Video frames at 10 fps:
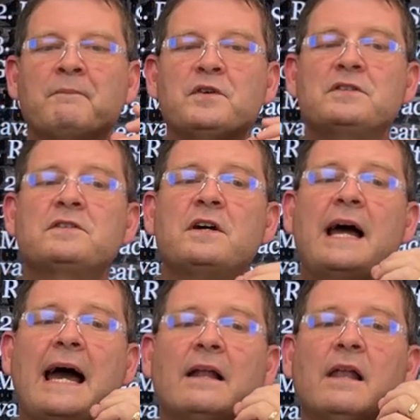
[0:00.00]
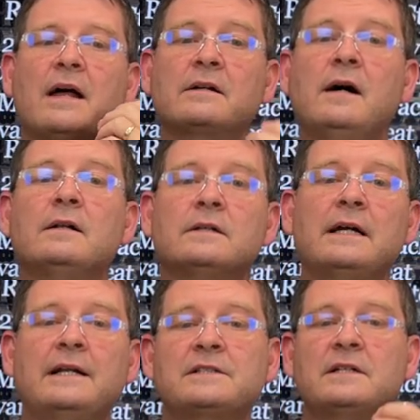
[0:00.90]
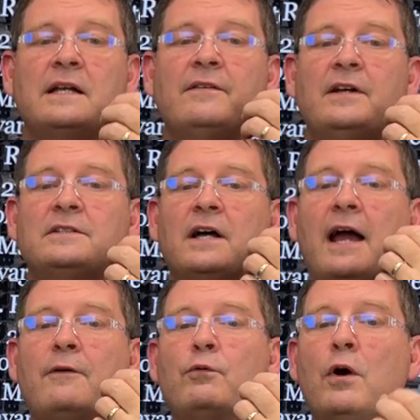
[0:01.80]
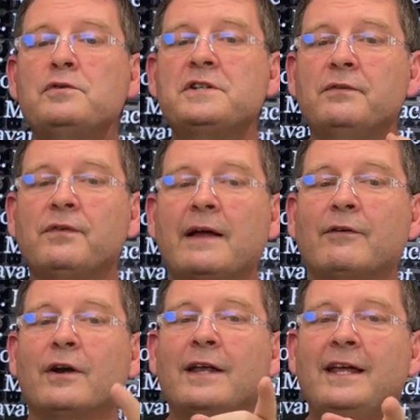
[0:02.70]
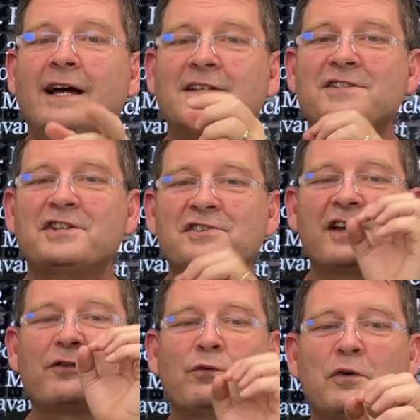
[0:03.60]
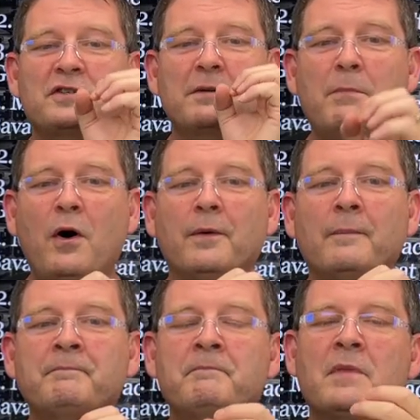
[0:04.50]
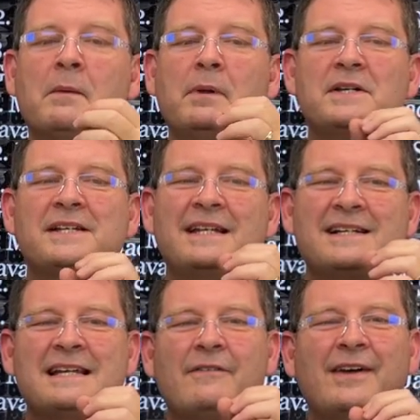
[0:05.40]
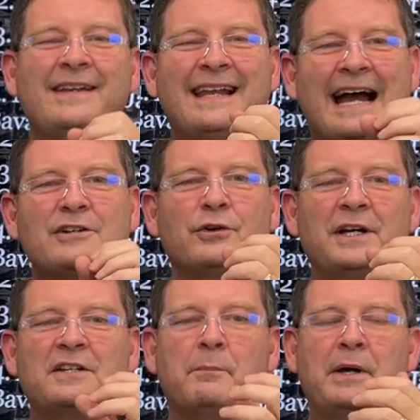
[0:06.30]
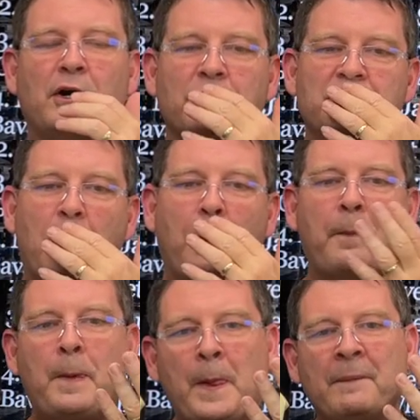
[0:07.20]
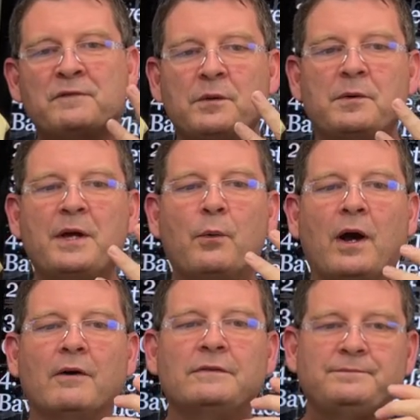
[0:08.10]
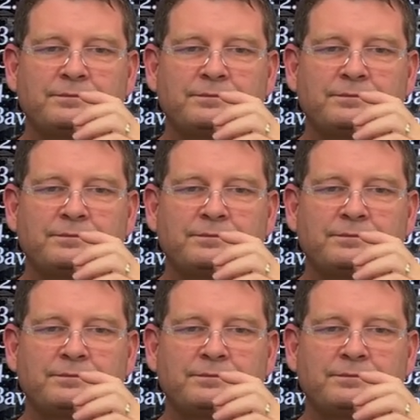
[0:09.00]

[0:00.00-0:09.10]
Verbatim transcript: This is gonna add a lot of color and it's gonna give us a roasted flavor. Yes, just like roasted malt. Plus it does have a natural hint of bitter, so something to be aware of.